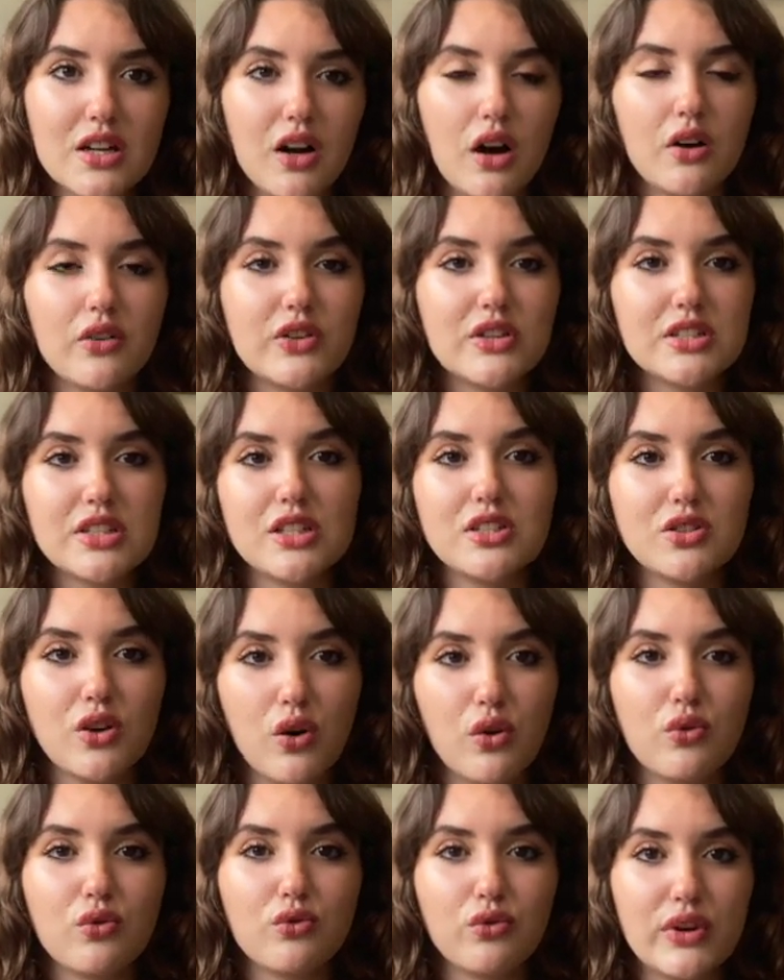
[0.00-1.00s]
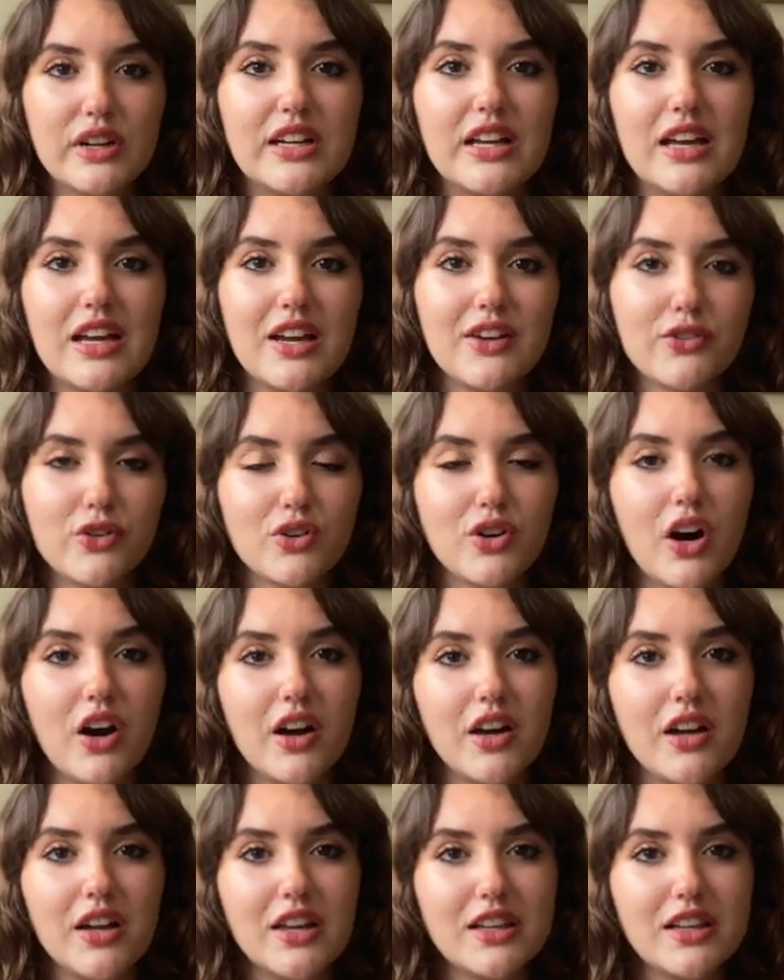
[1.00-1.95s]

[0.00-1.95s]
Obviously, don't read it if you're not